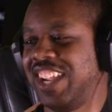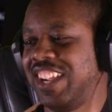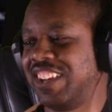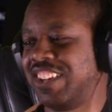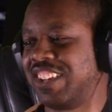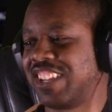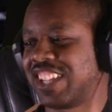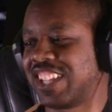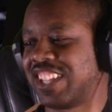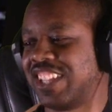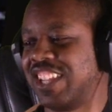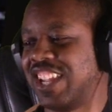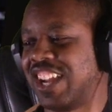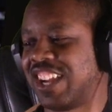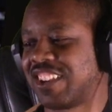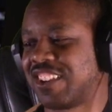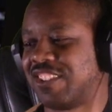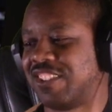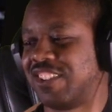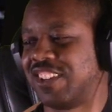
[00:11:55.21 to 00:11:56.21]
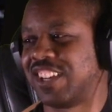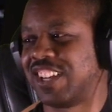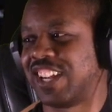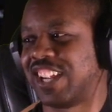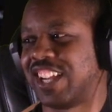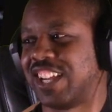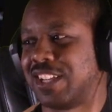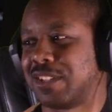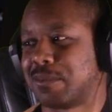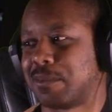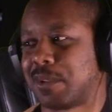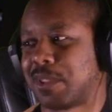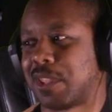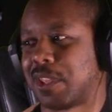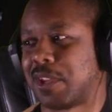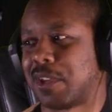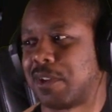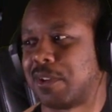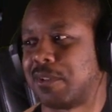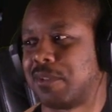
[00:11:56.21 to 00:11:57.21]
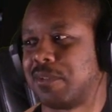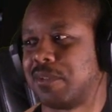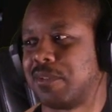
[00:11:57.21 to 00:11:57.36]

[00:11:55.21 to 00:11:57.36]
am like, not going to the house with you.